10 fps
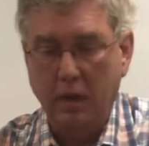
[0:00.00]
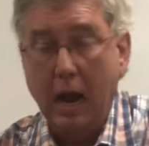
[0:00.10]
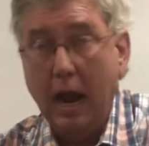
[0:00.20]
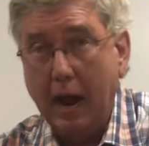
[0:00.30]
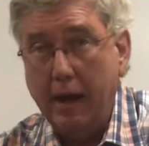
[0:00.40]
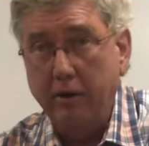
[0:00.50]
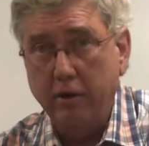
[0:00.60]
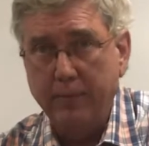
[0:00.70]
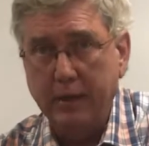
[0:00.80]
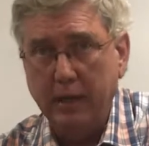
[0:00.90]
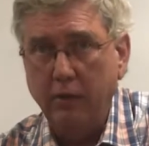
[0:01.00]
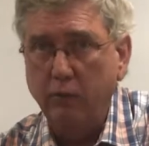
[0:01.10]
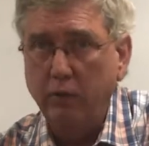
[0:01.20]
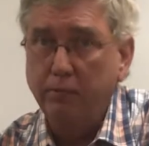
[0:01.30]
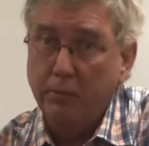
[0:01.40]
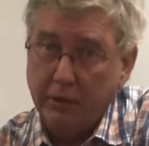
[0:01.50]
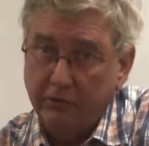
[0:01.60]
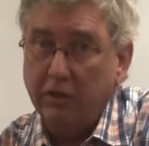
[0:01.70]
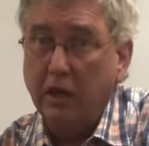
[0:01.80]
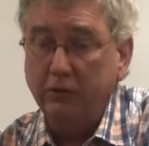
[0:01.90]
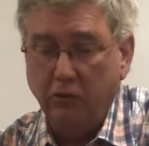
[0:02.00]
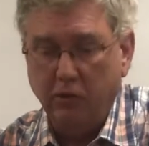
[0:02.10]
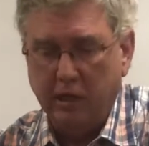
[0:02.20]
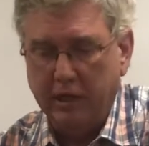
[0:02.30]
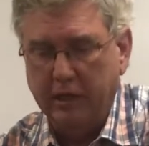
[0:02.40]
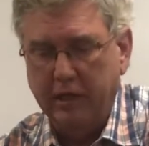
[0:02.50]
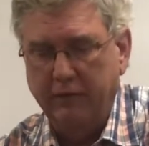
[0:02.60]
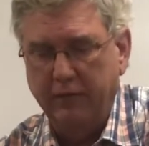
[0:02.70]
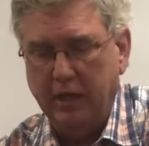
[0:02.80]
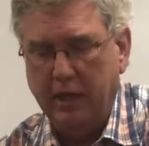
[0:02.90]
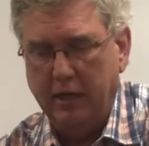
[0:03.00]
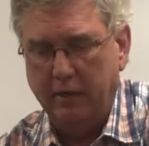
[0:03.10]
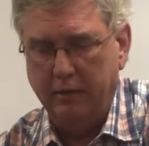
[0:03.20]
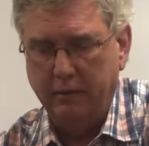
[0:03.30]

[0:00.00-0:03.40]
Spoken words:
higher to begin with, but it's also going to get even higher.